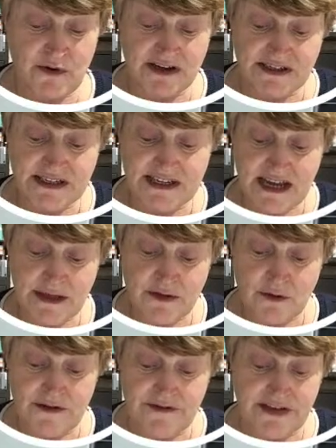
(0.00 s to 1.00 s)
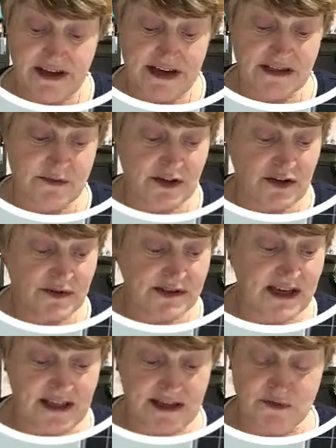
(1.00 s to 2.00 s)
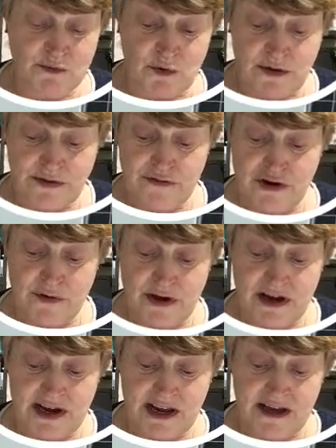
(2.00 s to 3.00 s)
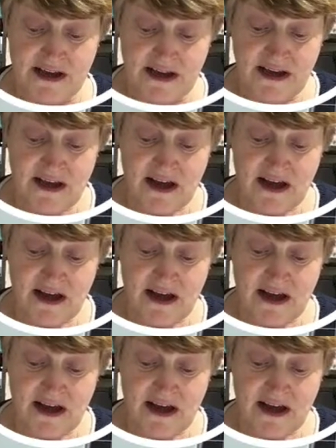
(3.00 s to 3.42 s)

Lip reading: underneath all of these, when you see this walk through earlier,